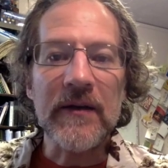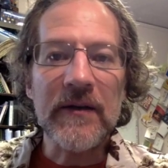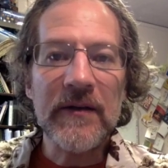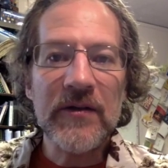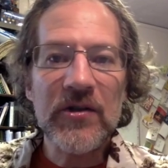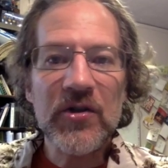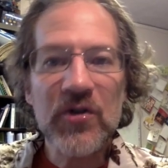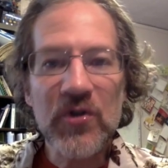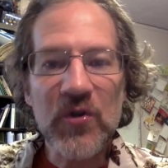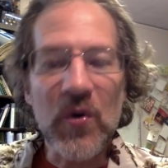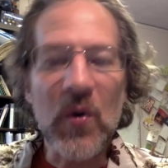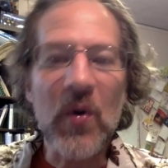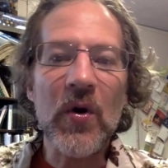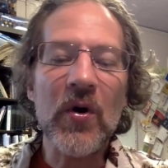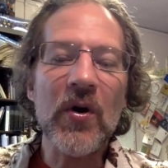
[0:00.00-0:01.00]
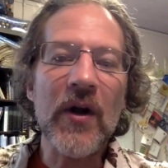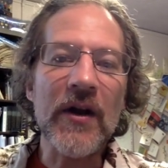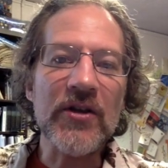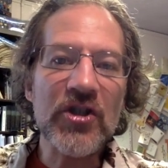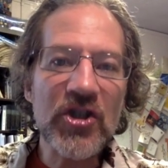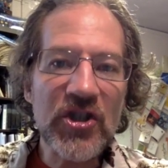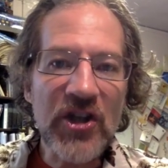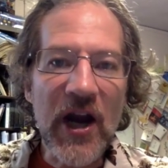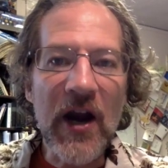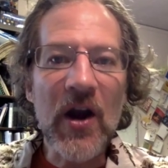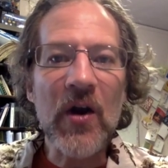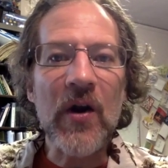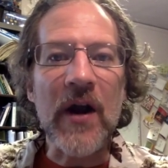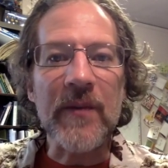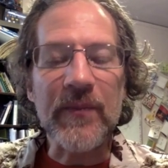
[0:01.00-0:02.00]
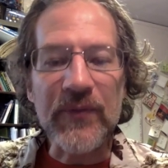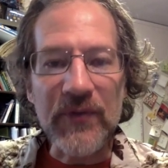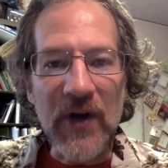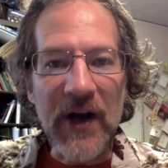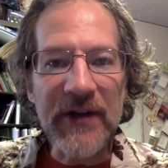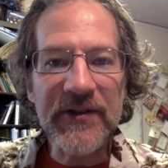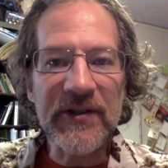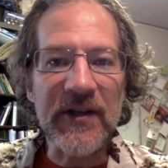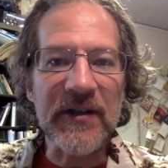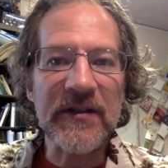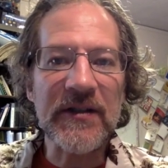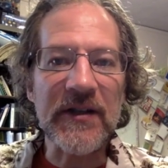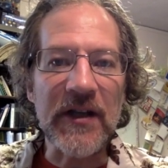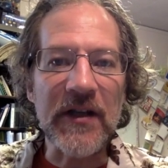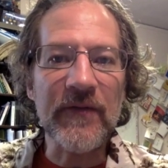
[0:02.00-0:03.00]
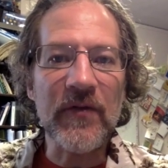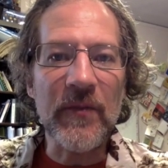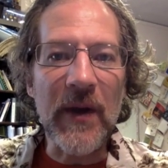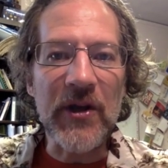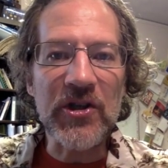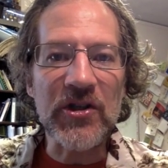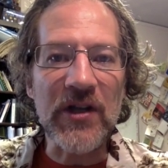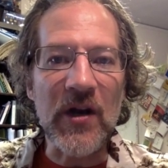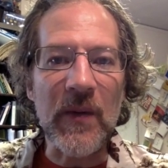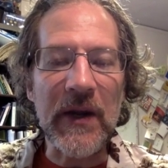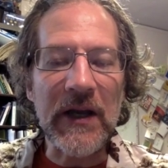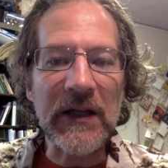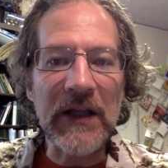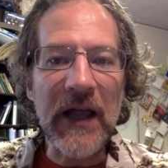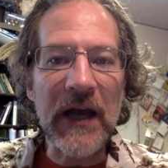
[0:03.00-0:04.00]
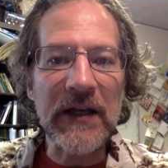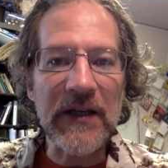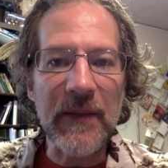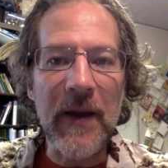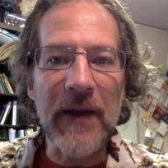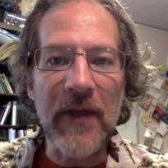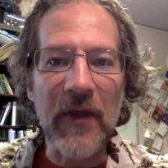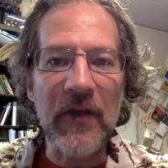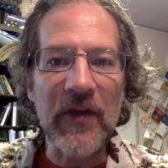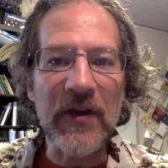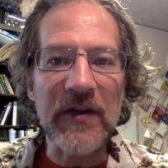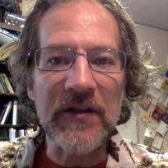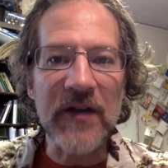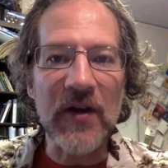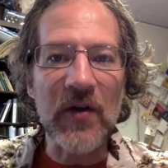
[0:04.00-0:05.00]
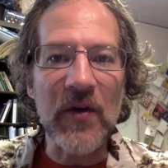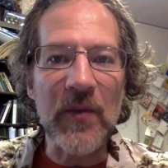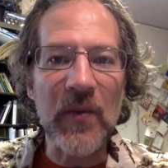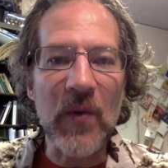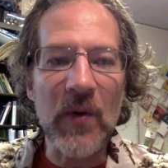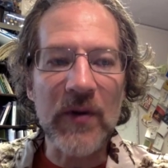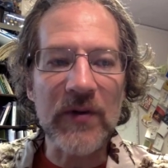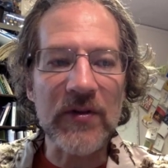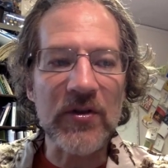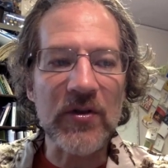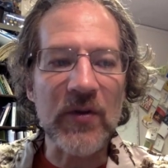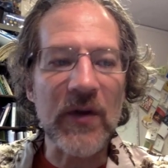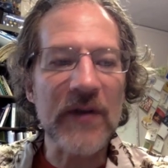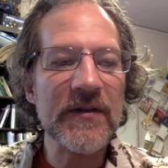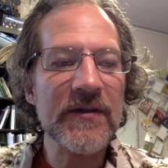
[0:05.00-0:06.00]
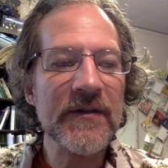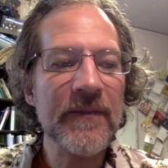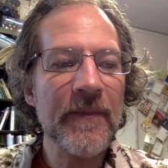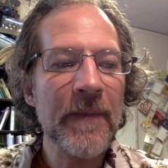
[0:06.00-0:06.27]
store and share and process the information that we collect about the things that are important to us.